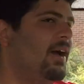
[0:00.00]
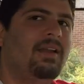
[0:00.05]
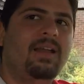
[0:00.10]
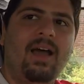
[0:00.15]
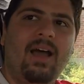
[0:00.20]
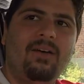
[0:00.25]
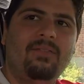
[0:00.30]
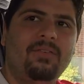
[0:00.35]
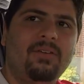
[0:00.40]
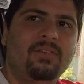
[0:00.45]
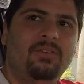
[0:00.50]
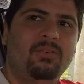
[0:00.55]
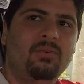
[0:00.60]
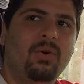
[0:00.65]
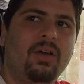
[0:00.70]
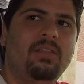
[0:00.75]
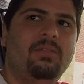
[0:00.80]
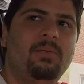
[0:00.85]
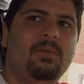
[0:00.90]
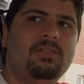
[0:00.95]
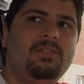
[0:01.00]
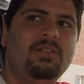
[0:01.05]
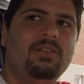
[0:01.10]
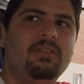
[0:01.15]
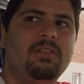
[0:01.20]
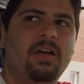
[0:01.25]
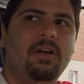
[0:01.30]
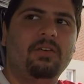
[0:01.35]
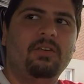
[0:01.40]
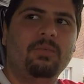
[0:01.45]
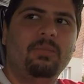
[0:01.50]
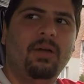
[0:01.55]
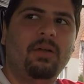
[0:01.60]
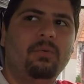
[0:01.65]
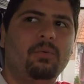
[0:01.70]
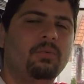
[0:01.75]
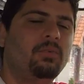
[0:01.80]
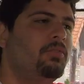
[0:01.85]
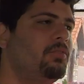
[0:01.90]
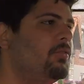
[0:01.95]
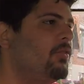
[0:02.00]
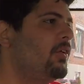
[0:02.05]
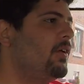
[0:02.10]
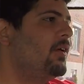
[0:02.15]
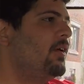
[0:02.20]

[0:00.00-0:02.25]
have 2 SPGs under my roof,